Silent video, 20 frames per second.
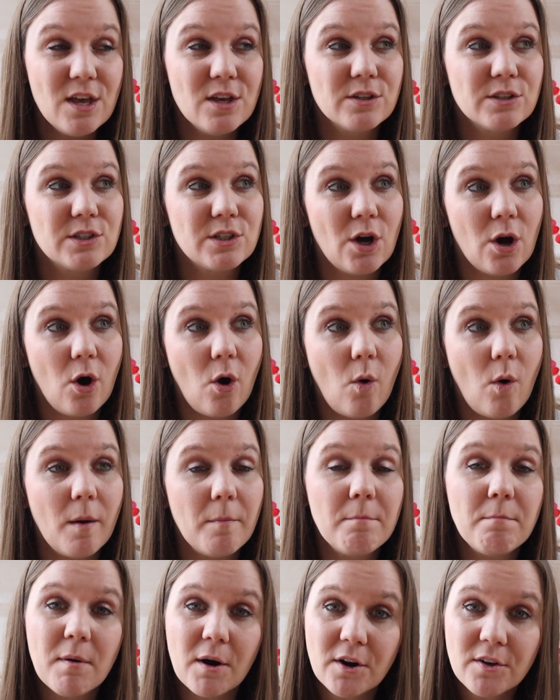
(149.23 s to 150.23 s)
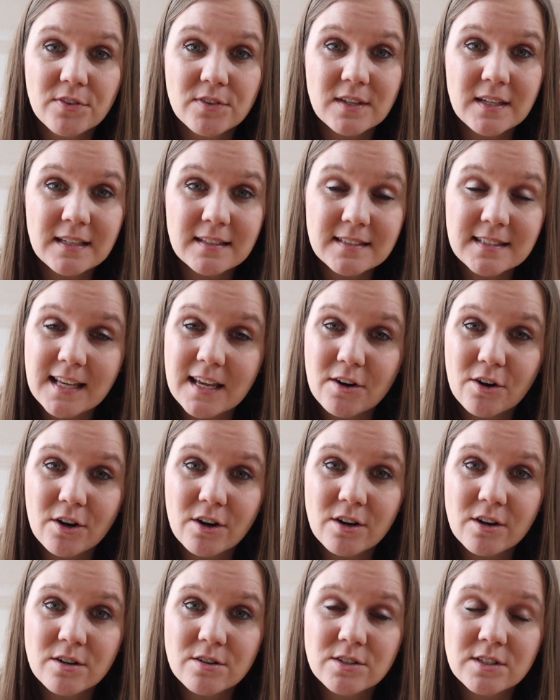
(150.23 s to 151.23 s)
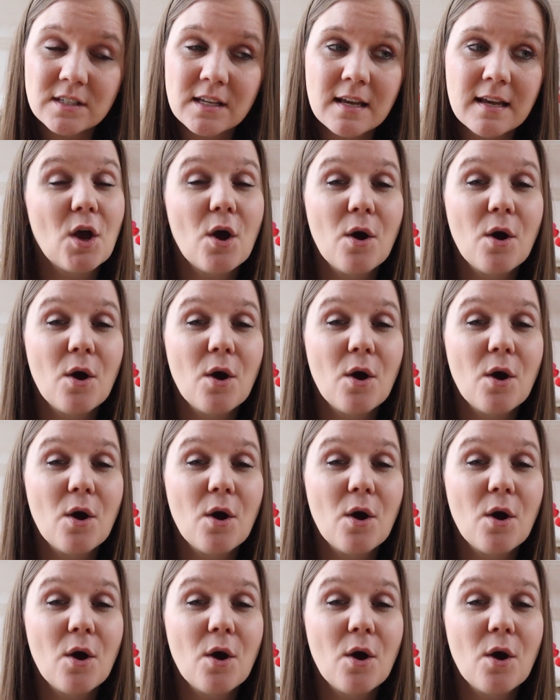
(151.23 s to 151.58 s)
So birthing centers